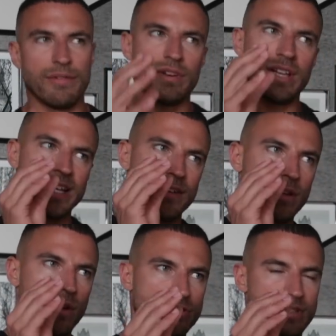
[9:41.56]
I feel like I've
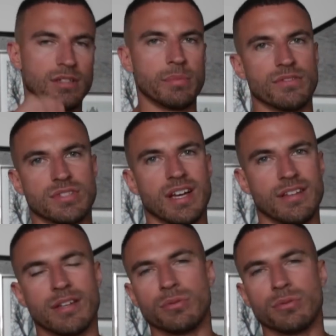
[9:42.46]
lost a little bit of size.